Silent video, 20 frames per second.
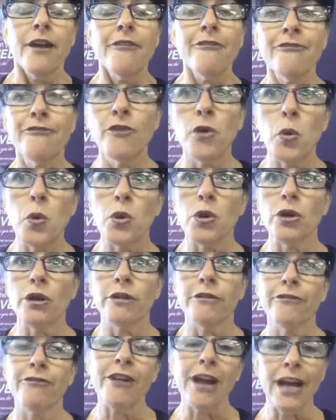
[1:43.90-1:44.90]

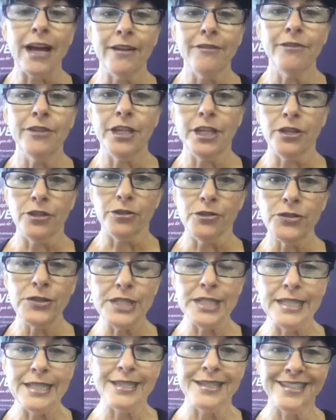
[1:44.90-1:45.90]
for 5
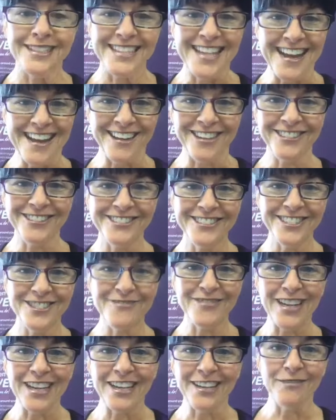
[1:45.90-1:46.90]
years now.
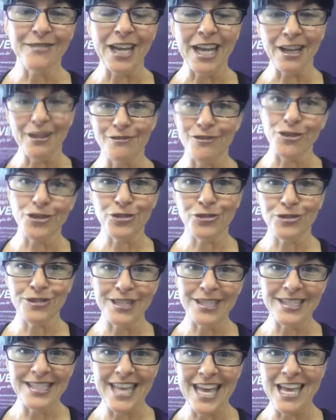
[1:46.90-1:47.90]
My anniversary
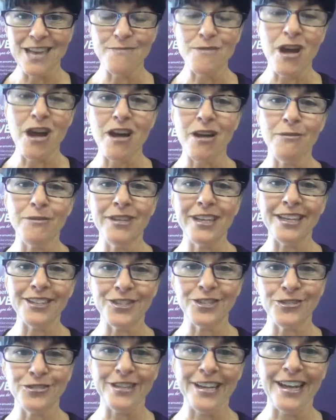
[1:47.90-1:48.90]
just came up
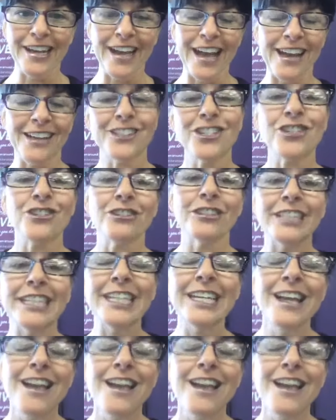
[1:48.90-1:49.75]
yesterday, actually.